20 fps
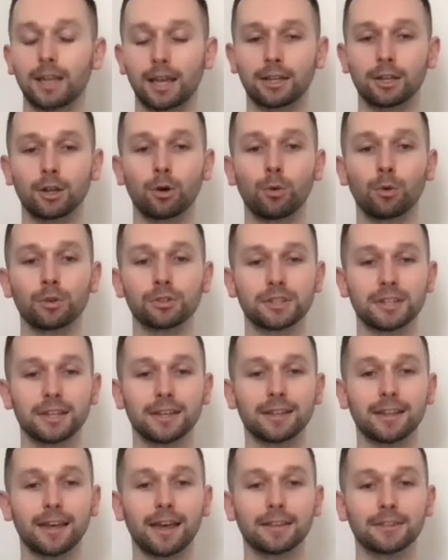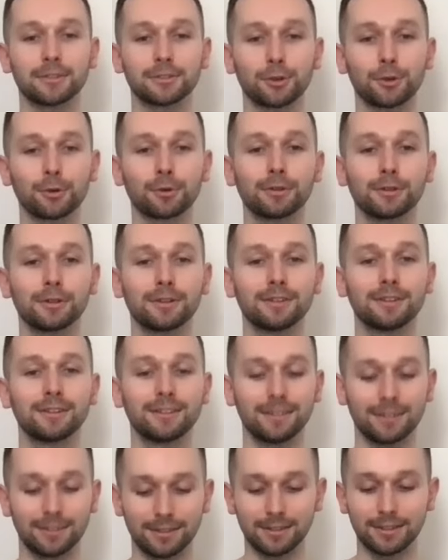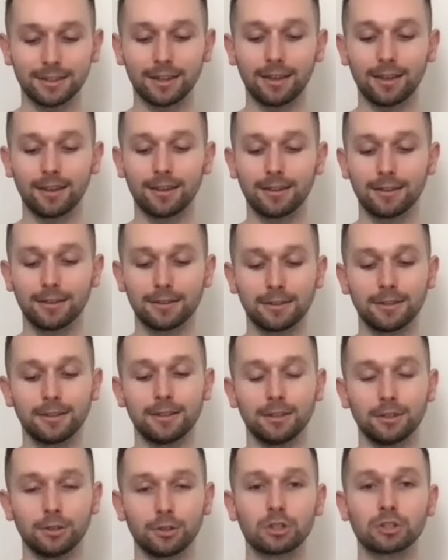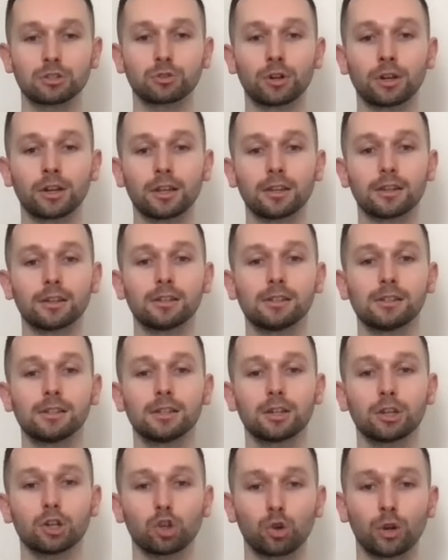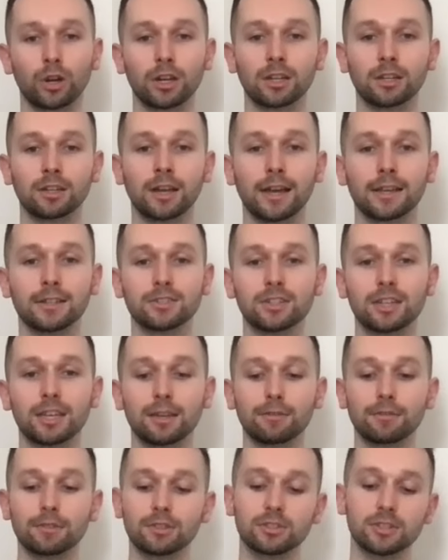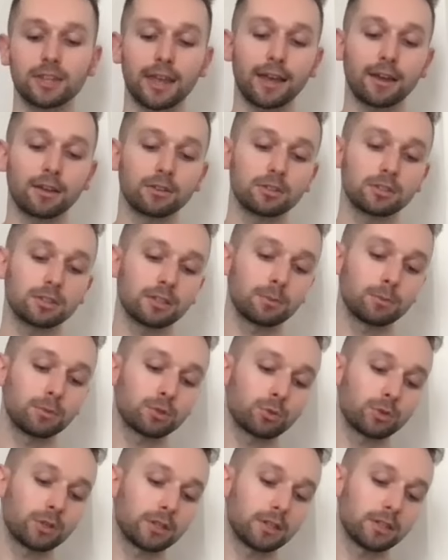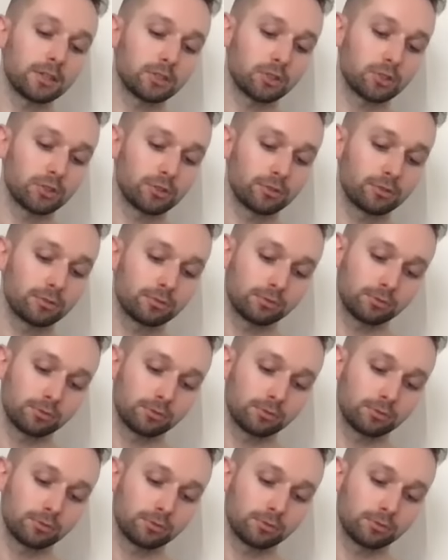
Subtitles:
And no one wants to hear that, so just trying to create a nice even sound in between each.